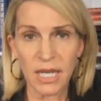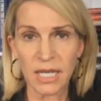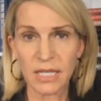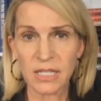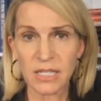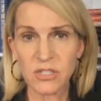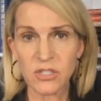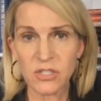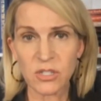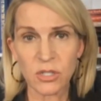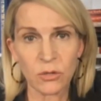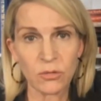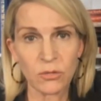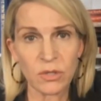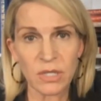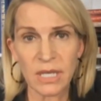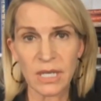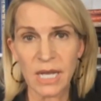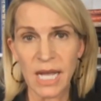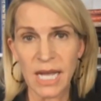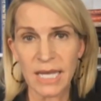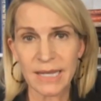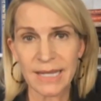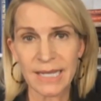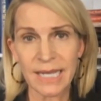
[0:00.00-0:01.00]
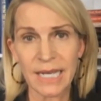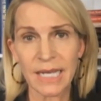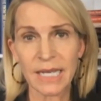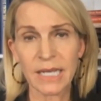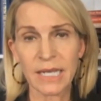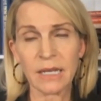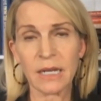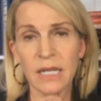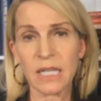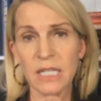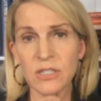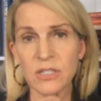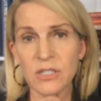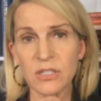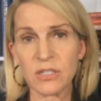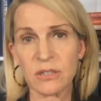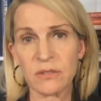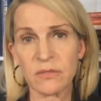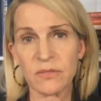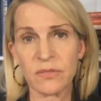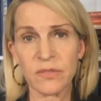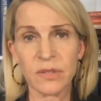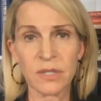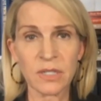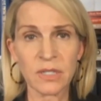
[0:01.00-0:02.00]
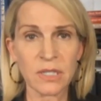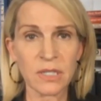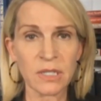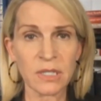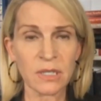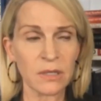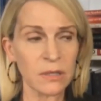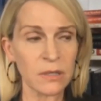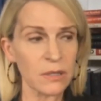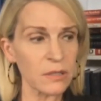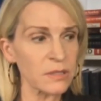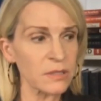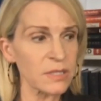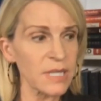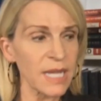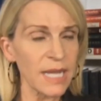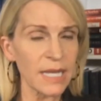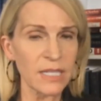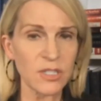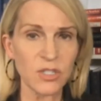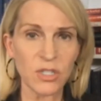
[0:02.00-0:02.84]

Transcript: and it's no denying the ideology of the tech